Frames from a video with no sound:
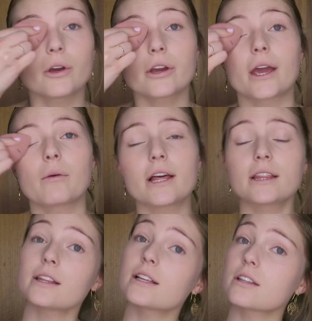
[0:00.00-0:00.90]
okay, well I
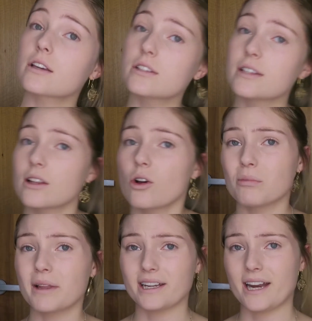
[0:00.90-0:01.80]
think that's the concealer
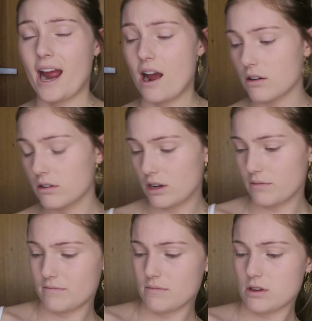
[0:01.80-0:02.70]
all blended out.
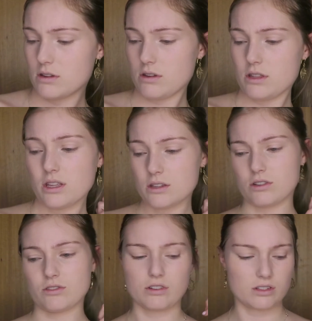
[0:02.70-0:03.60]
I think that's
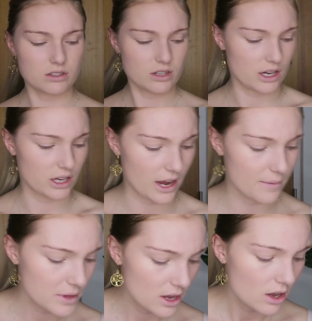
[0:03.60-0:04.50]
as good as it's gonna
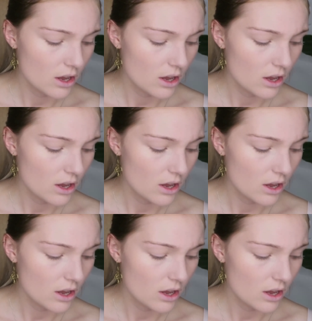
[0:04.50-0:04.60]
get.